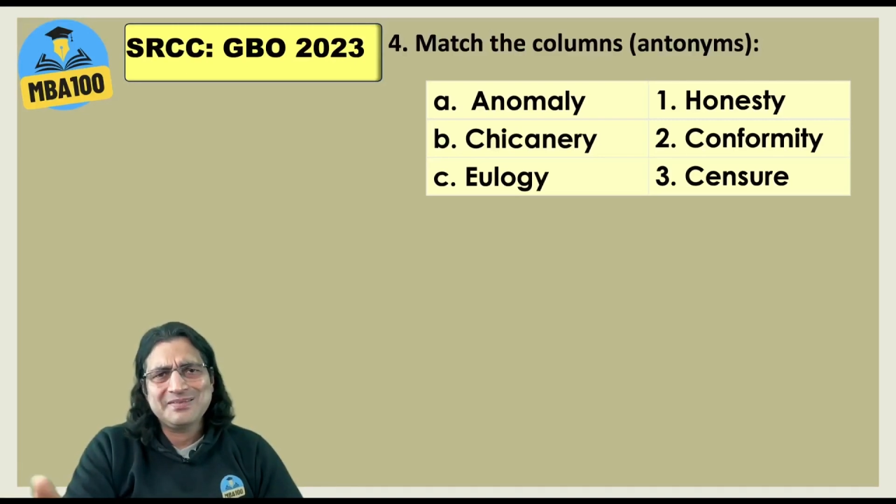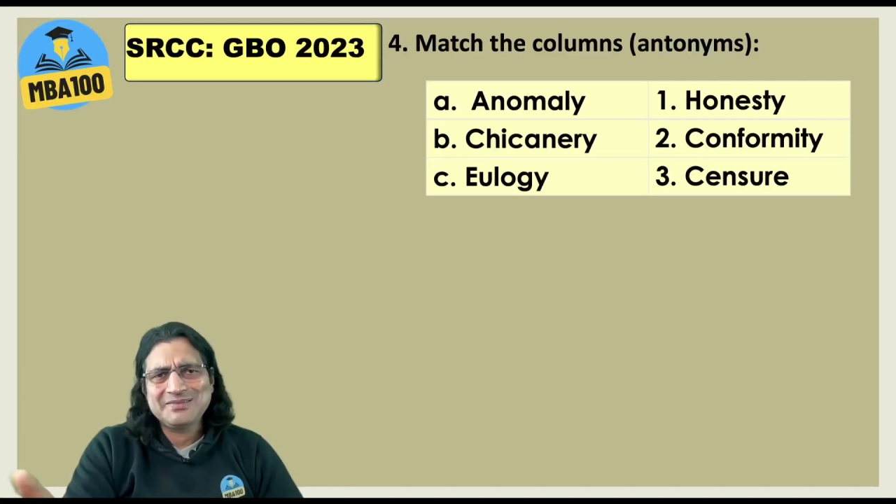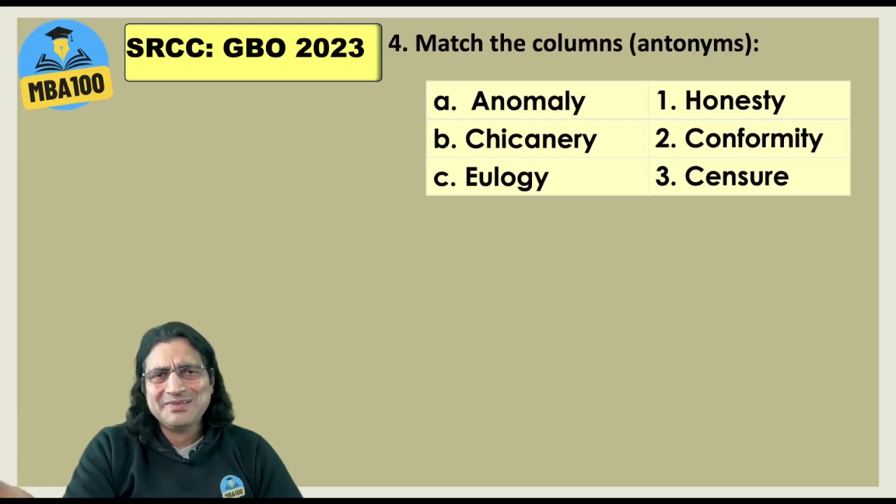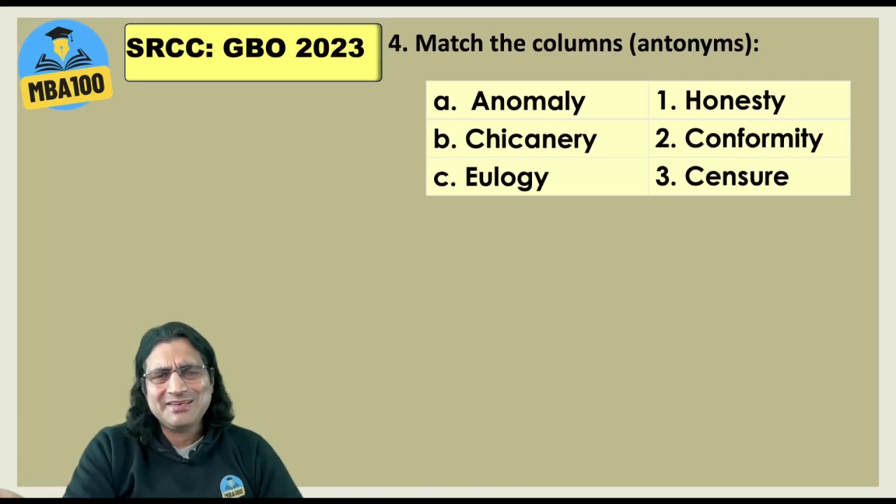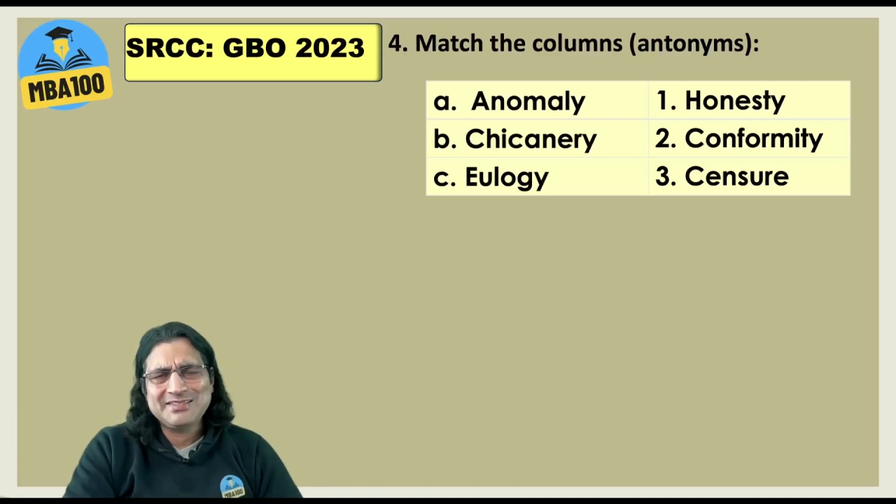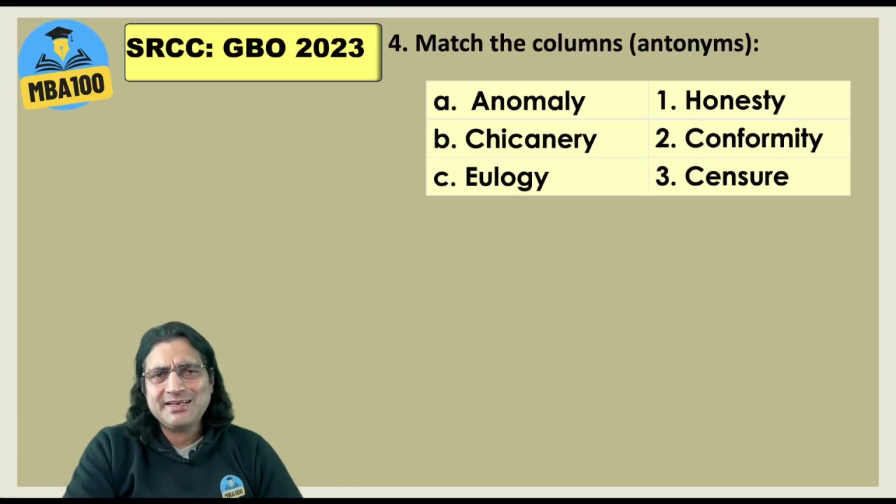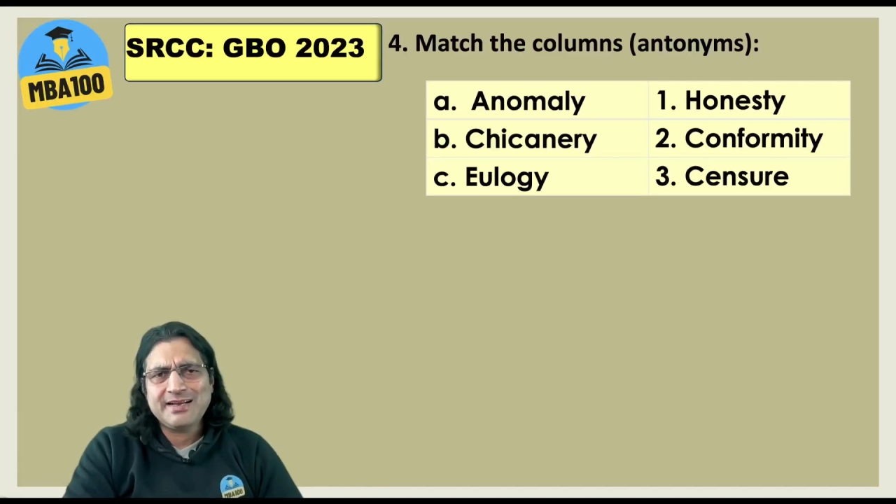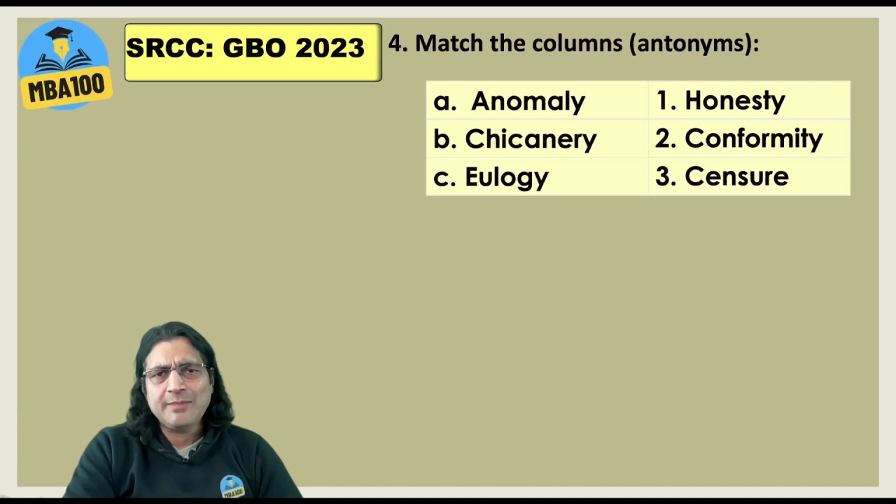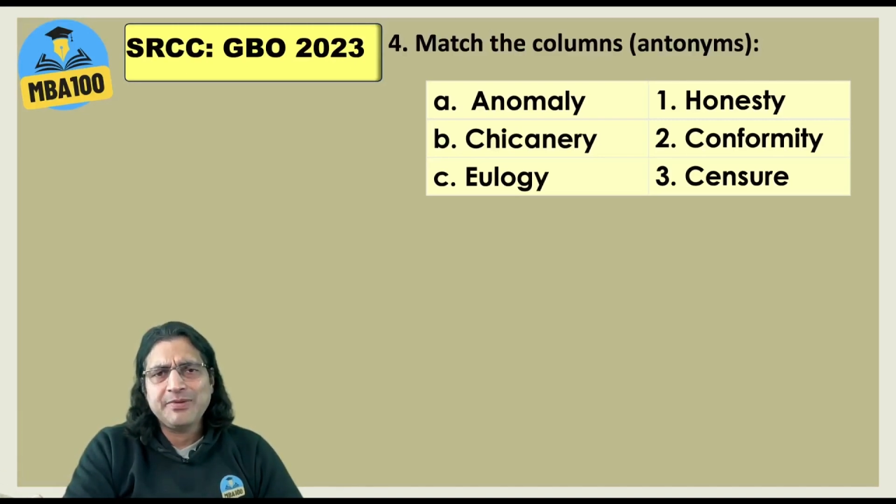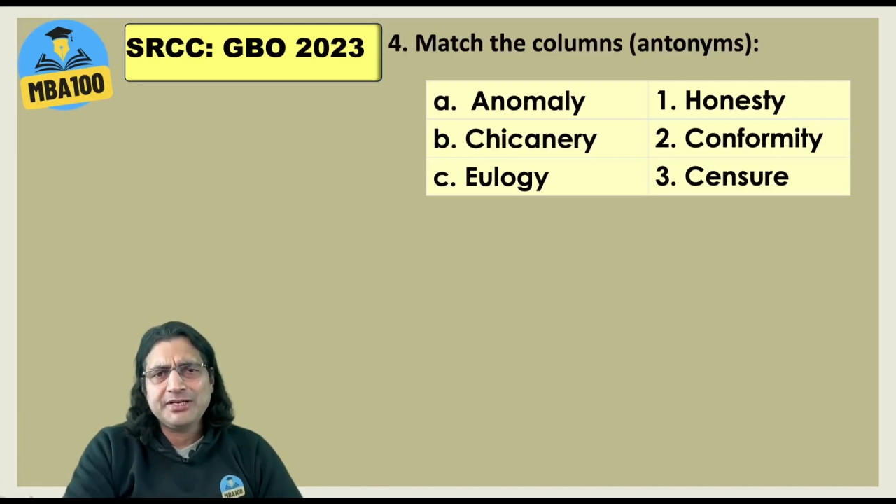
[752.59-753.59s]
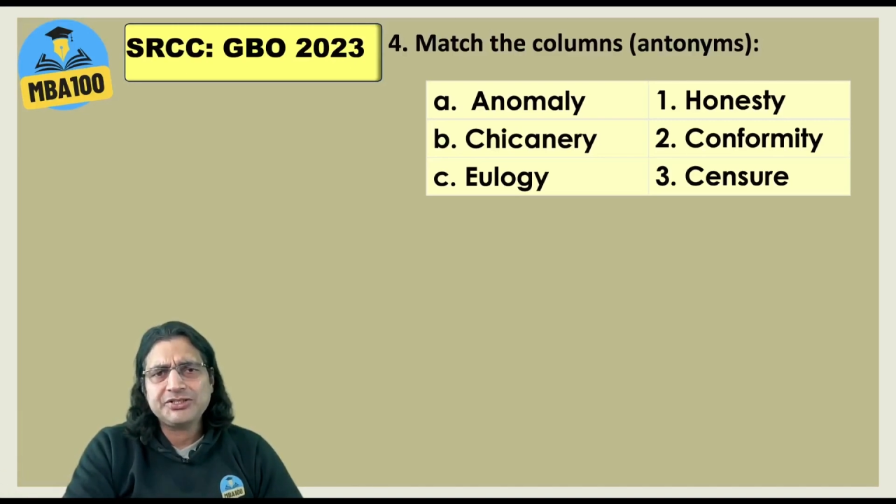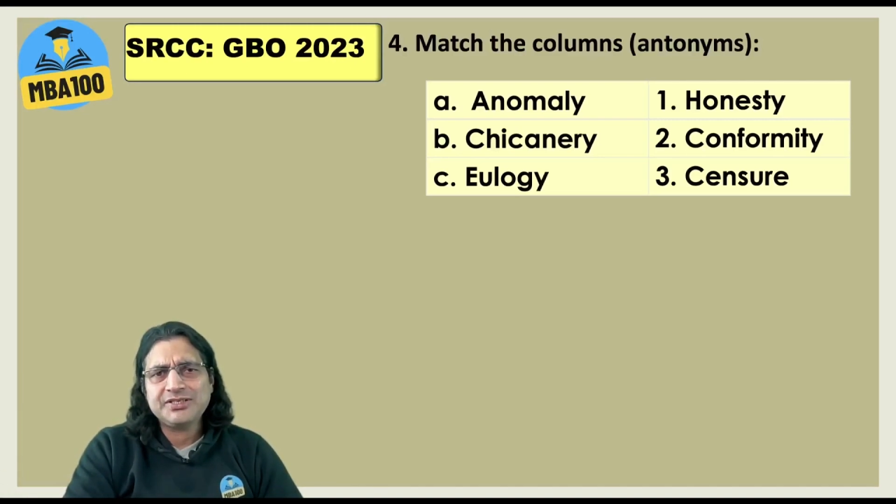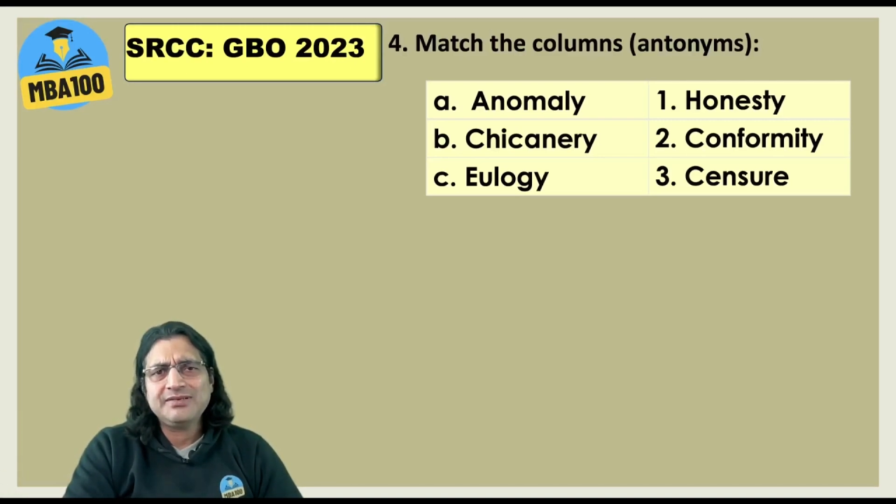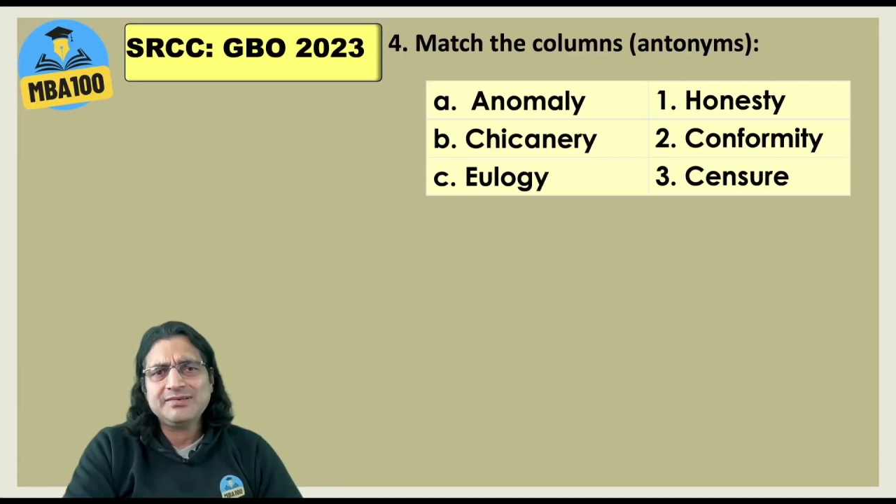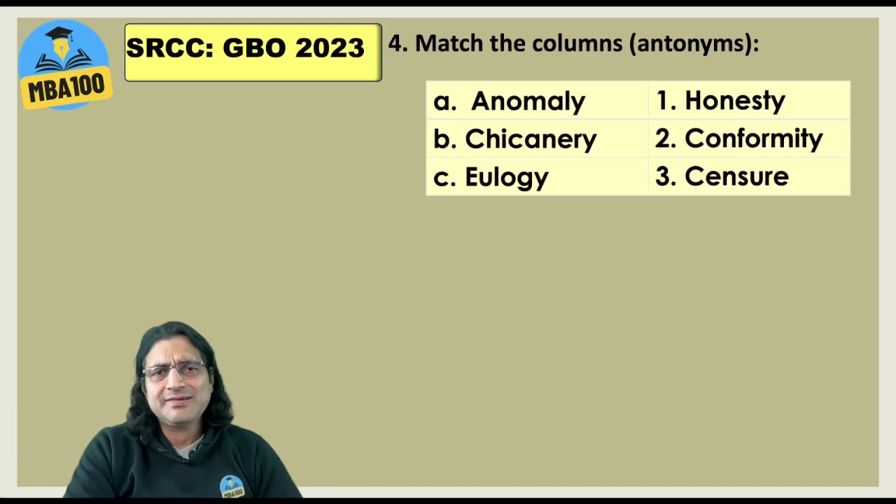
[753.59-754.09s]
there is an
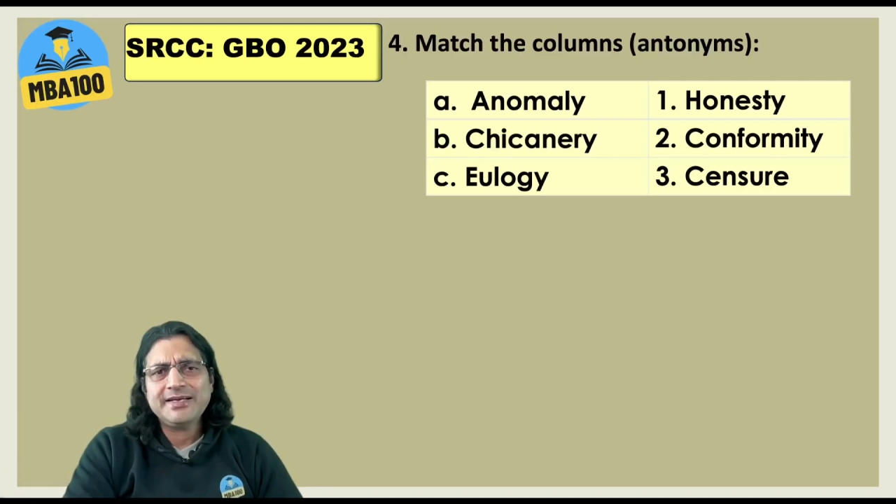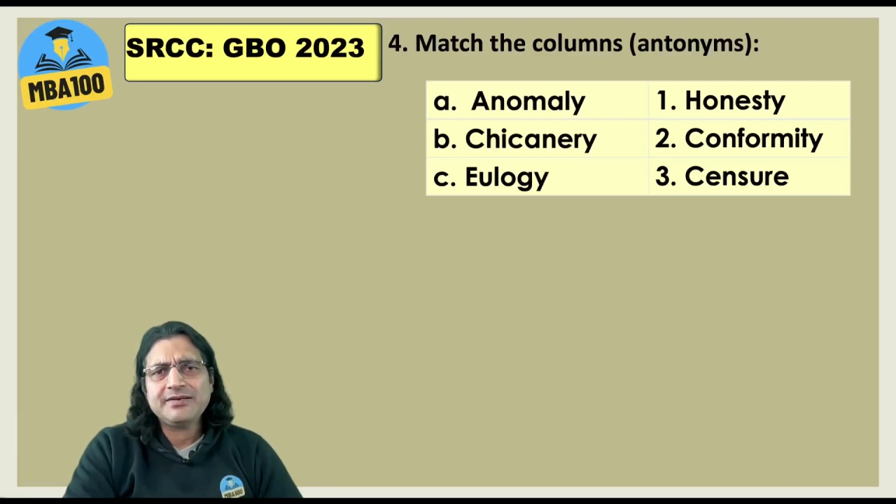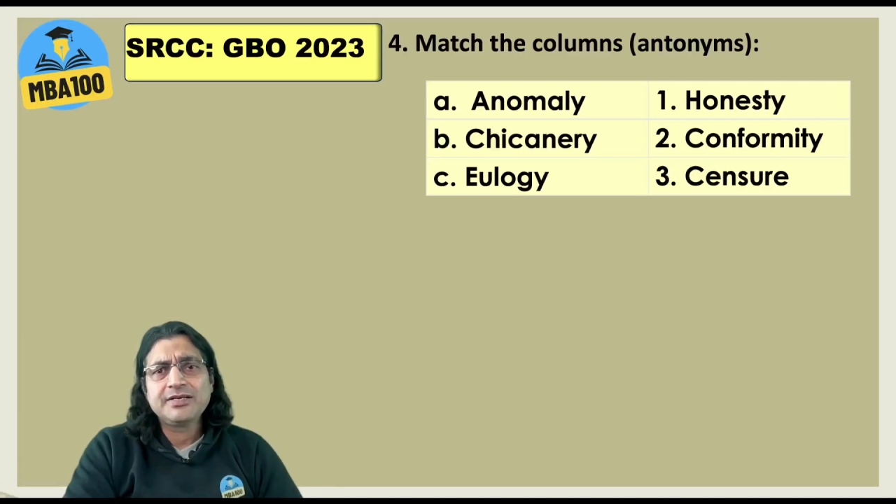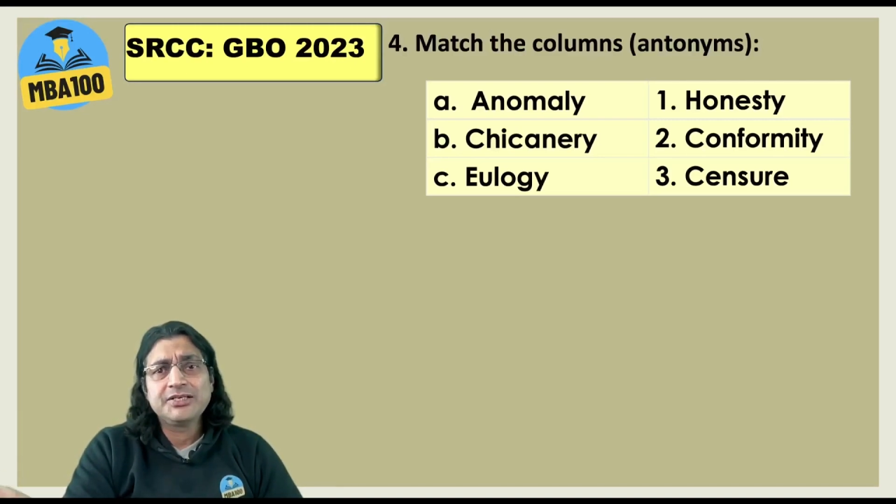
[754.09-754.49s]
aberration, right?